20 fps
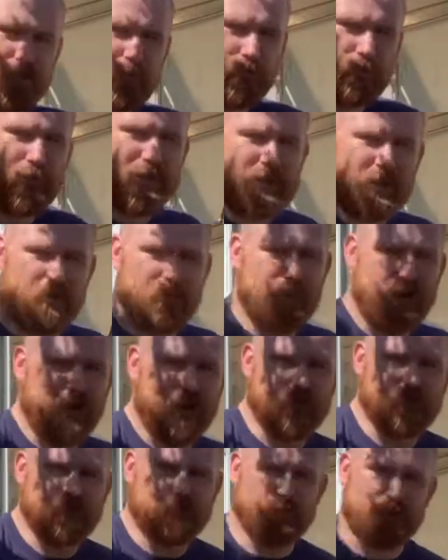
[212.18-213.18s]
bring it up
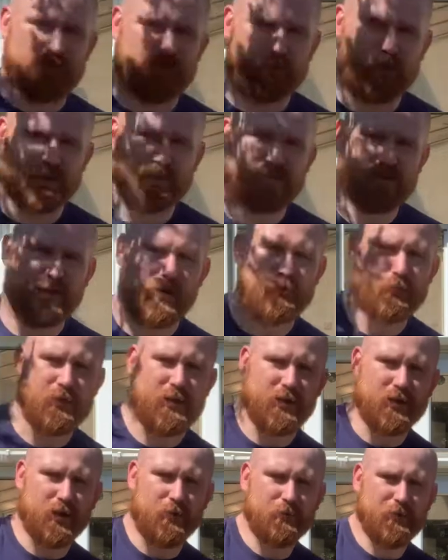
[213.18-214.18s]
close, because by the time we're in
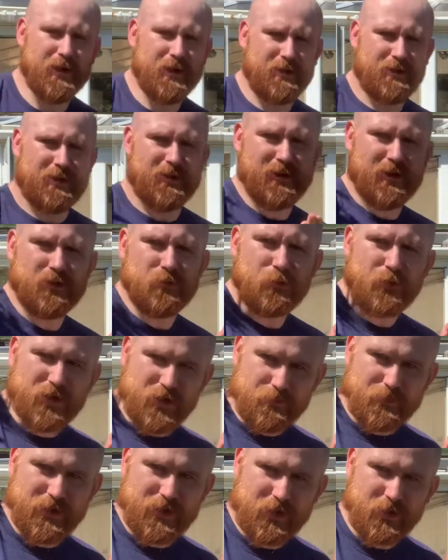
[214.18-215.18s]
combat, we're
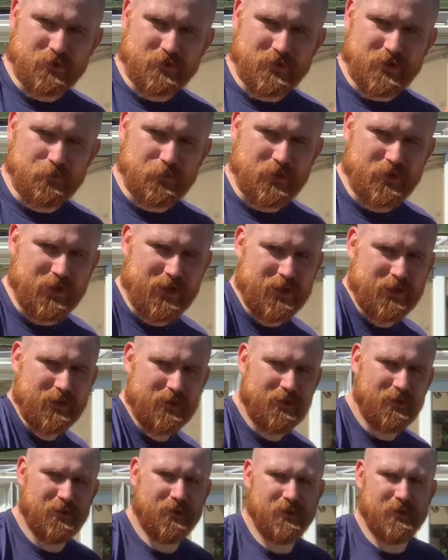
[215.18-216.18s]
going to be closer than we think.
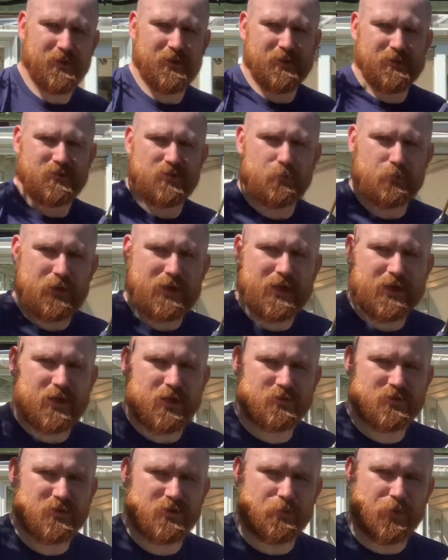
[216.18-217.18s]
So bring it
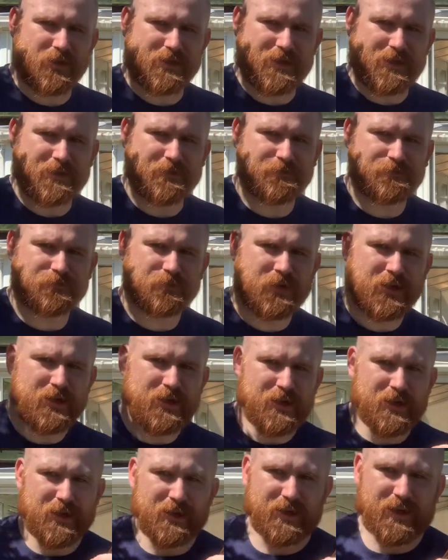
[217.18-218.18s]
close to the body.
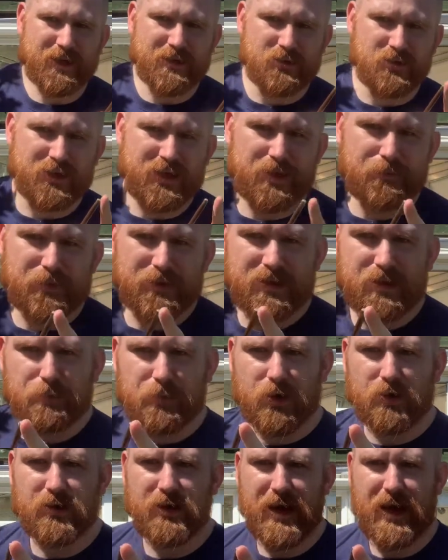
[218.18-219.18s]
And again, you're keeping the
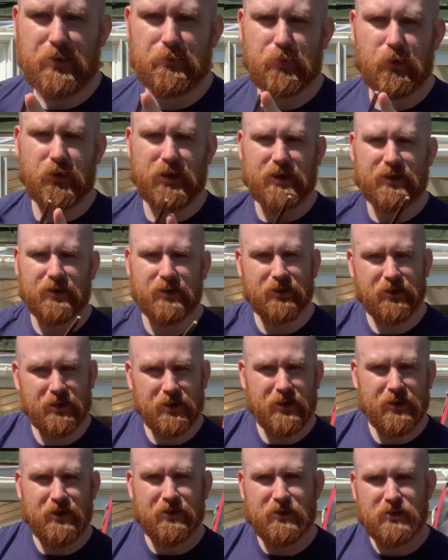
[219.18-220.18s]
opponent at point.
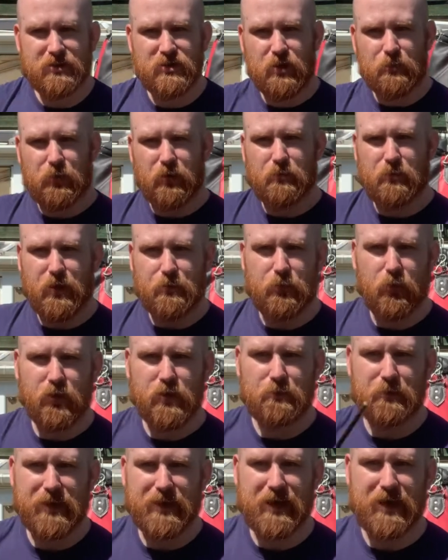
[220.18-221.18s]
There's no point my
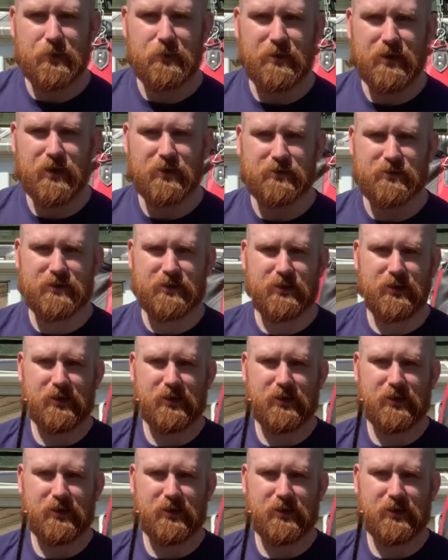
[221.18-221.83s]
point being anywhere else.